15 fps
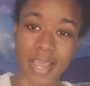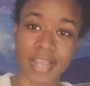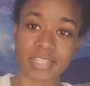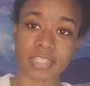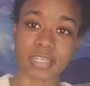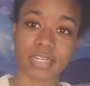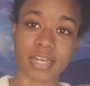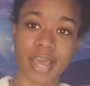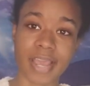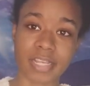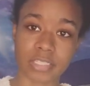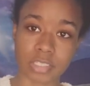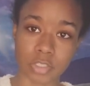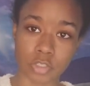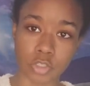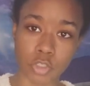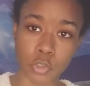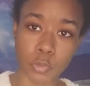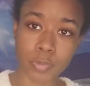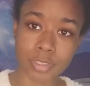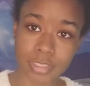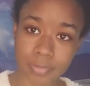It's a nice
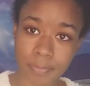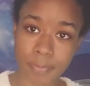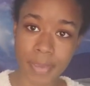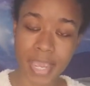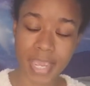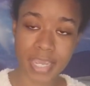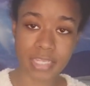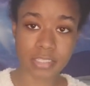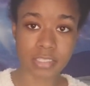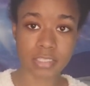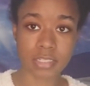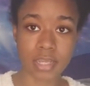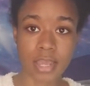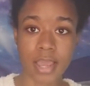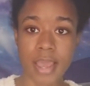loose paste,